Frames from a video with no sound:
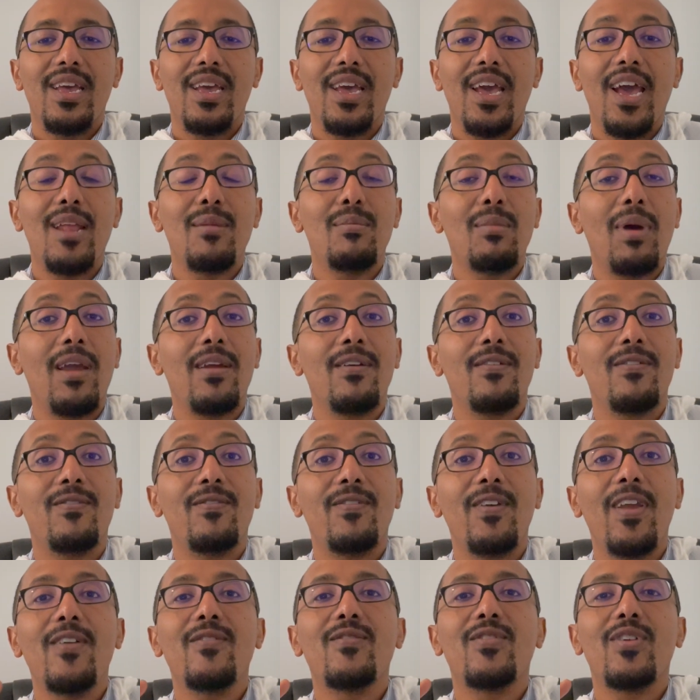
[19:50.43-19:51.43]
And my
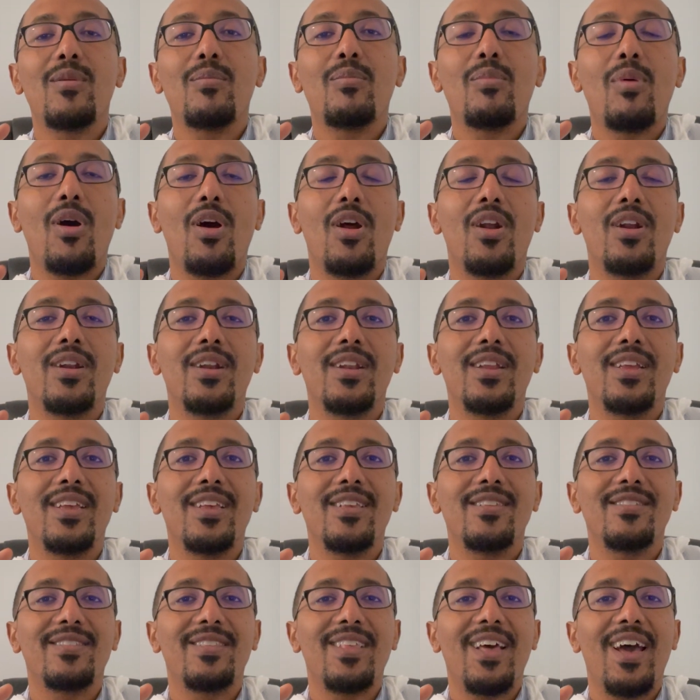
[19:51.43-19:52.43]
favorite part
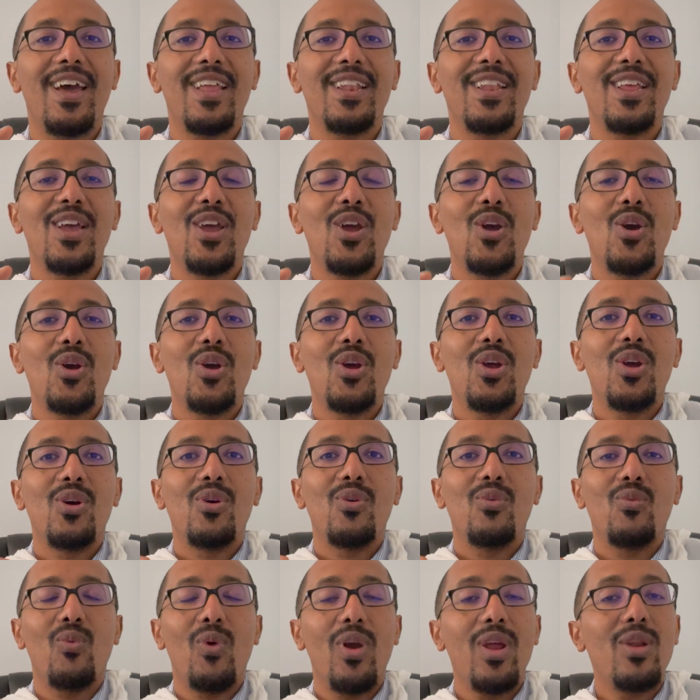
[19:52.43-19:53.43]
is that
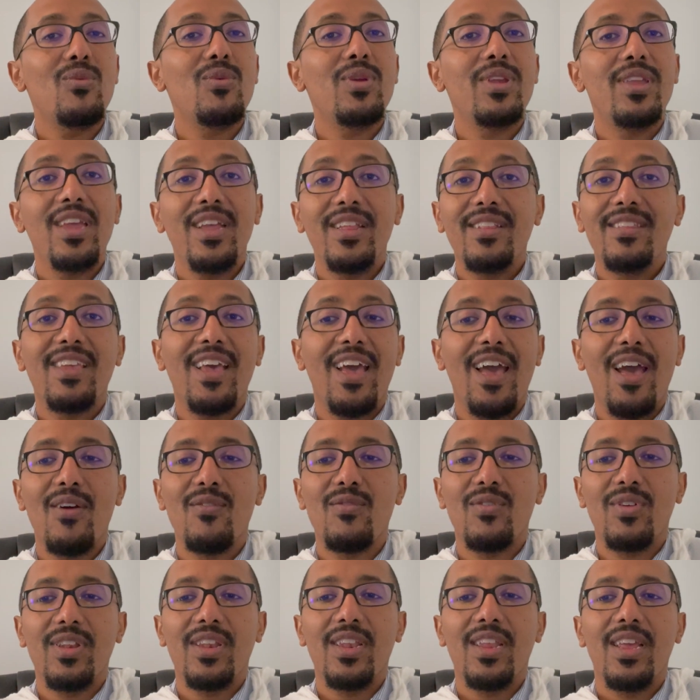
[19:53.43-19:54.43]
when we get to
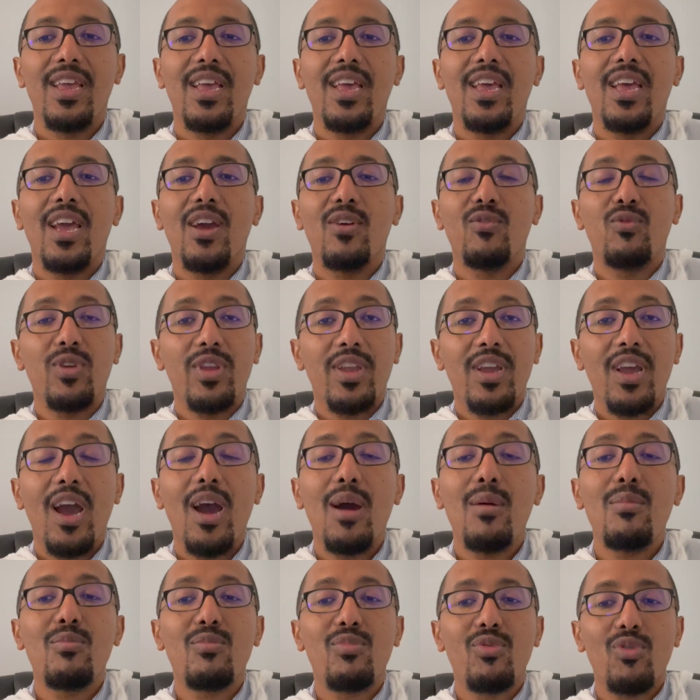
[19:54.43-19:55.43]
heaven, if we
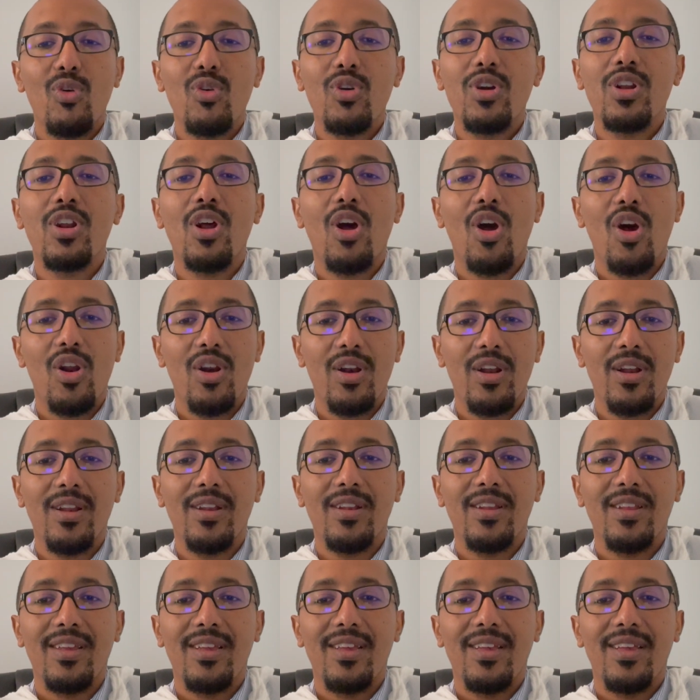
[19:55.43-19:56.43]
come brokenhearted,